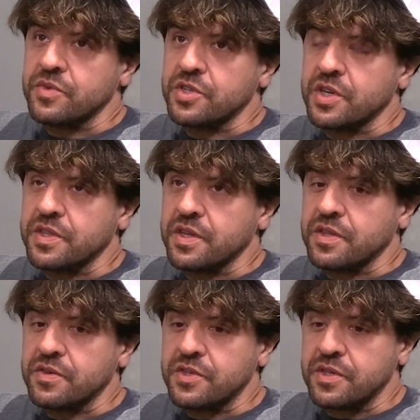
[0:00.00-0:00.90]
which I
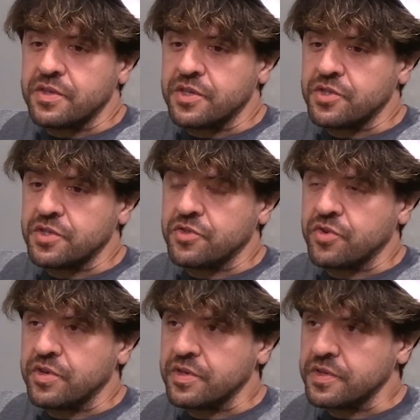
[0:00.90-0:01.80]
think there's still such a
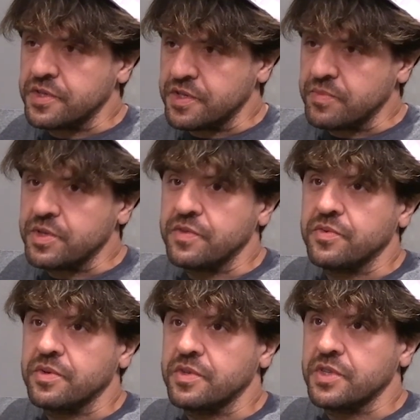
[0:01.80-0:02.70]
strong stigma
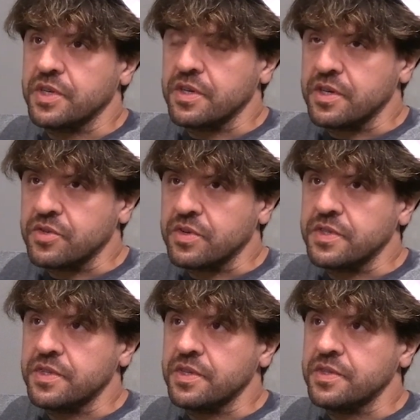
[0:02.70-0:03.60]
for psychiatric
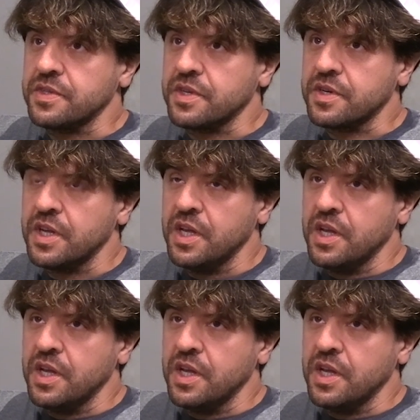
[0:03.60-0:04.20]
disease that